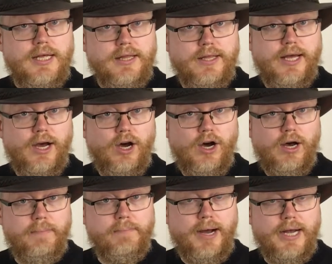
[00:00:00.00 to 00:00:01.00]
there
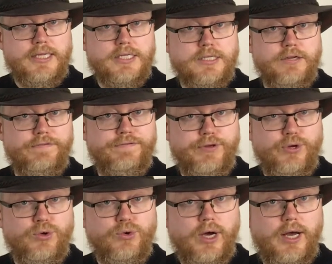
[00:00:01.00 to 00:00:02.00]
are much
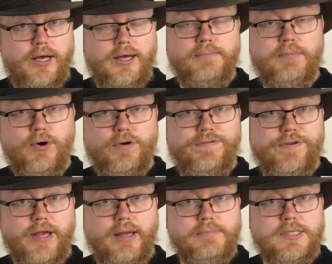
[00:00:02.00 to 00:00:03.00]
fewer
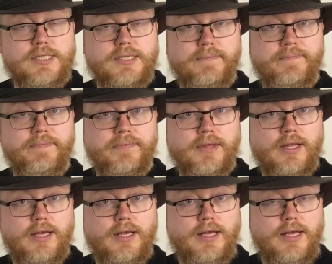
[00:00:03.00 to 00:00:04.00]
morphemes
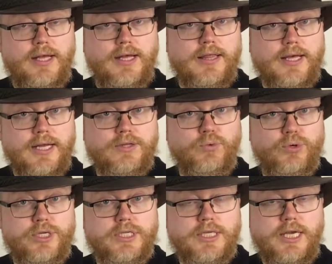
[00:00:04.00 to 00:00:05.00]
that
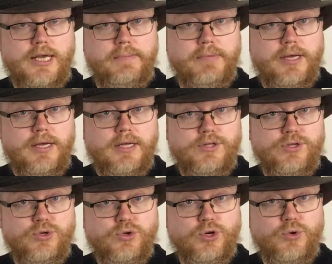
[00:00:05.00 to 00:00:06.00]
would seem
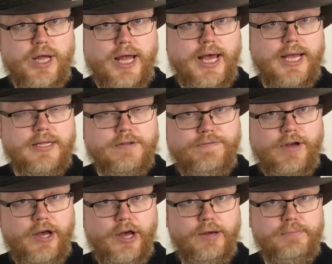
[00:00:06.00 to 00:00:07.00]
to create
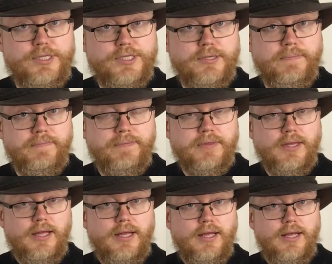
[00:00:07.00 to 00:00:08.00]
verbs
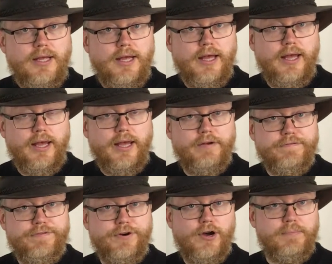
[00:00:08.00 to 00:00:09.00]

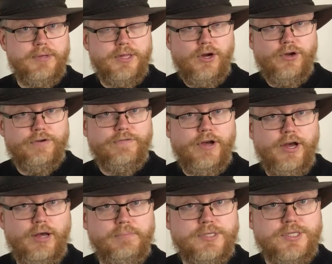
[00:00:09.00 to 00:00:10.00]
from
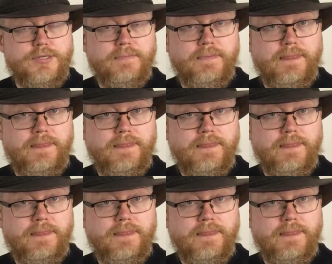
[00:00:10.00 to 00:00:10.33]
non-verbs.